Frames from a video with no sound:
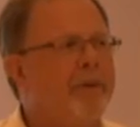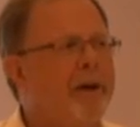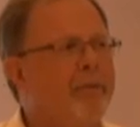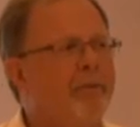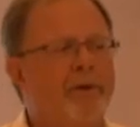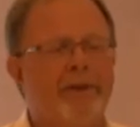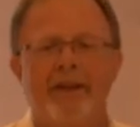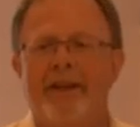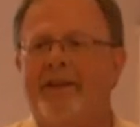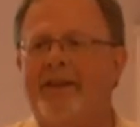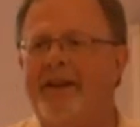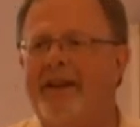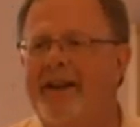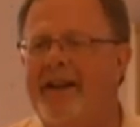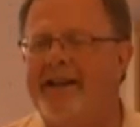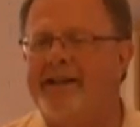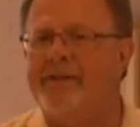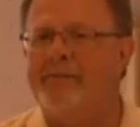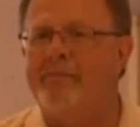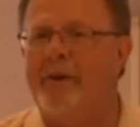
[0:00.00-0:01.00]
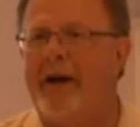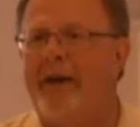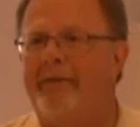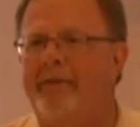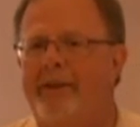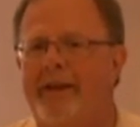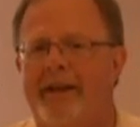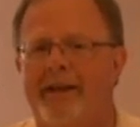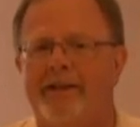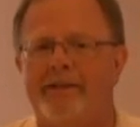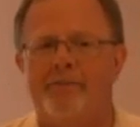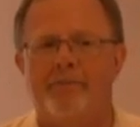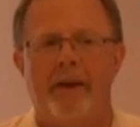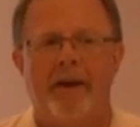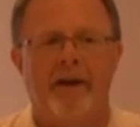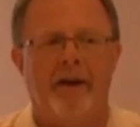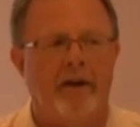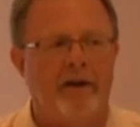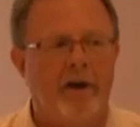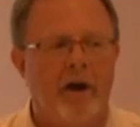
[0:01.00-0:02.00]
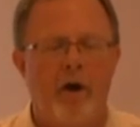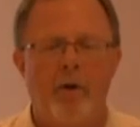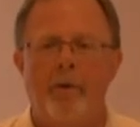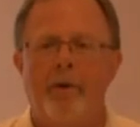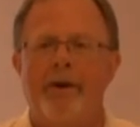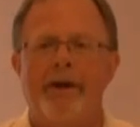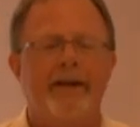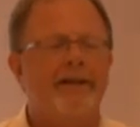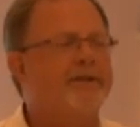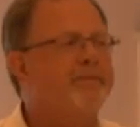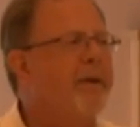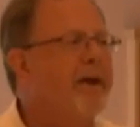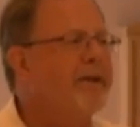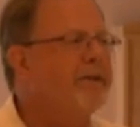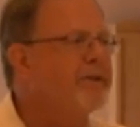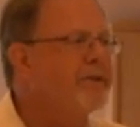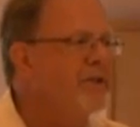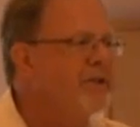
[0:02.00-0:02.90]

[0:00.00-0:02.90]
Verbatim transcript: but within the next month, they expect, uh, ACOA expects